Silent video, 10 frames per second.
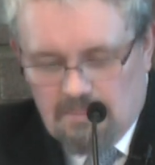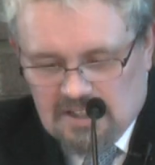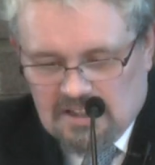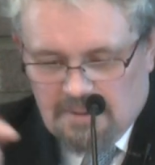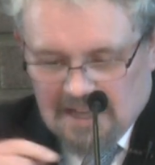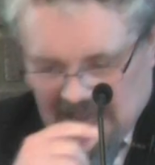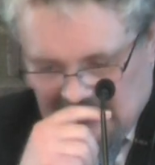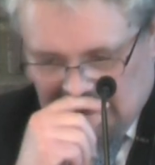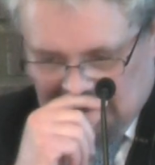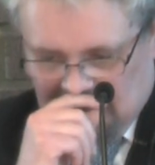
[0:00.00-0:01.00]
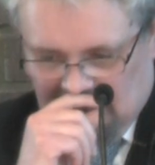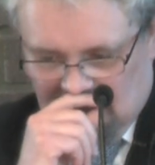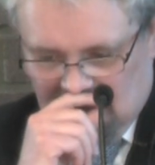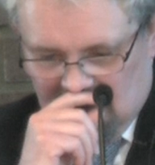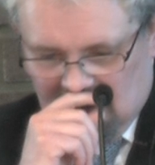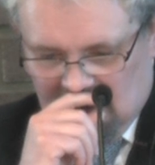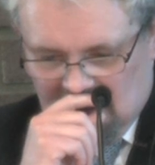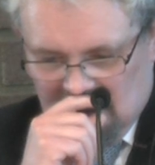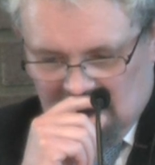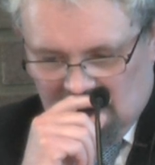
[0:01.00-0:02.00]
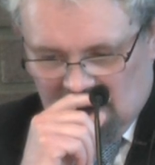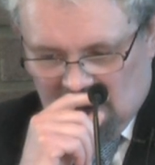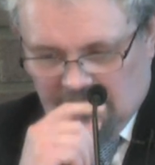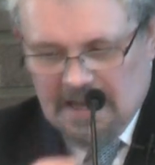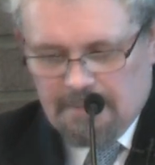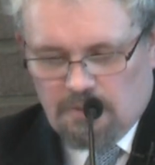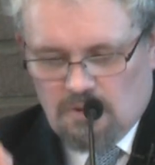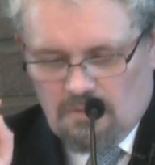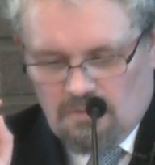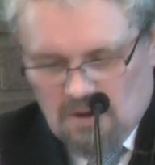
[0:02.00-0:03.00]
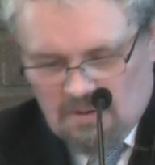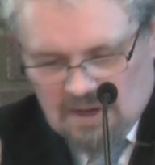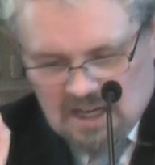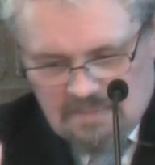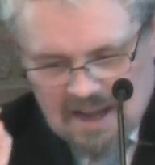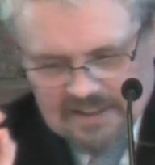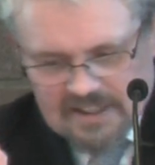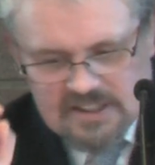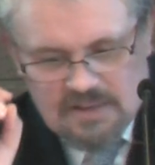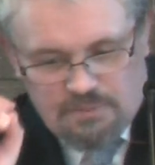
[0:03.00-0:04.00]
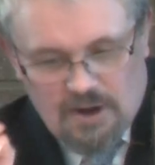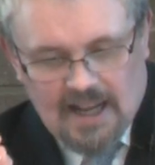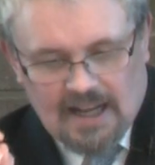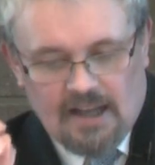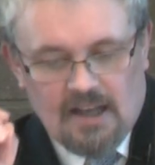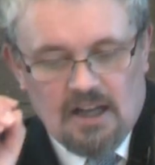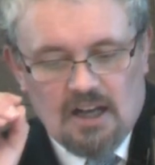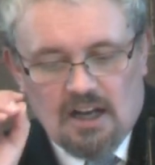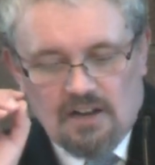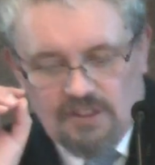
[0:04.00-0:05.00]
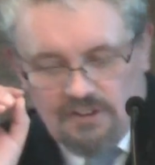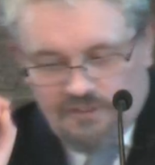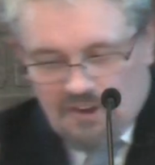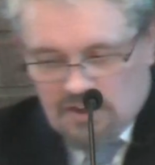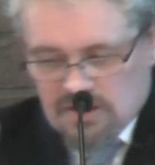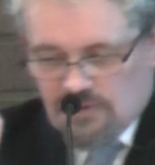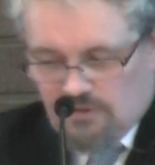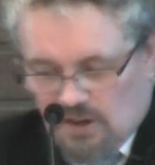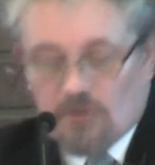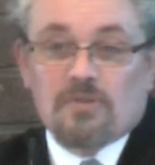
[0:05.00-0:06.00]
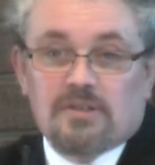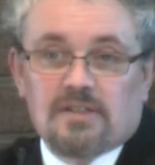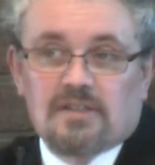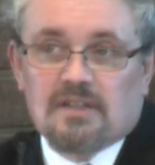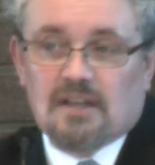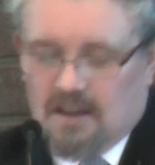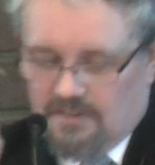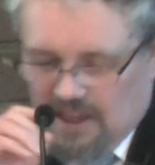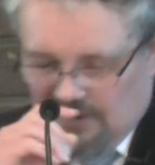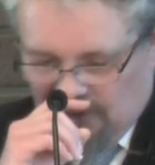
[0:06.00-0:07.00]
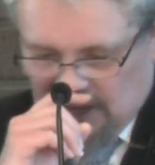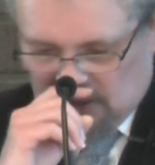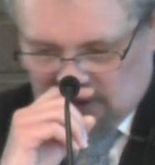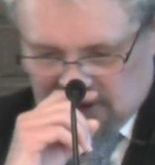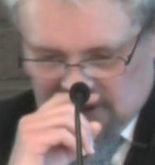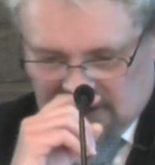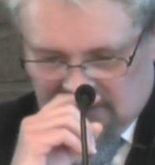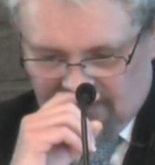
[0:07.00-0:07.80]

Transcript: But at the beginning, the people were commanded to bring of the first fruits of their fields.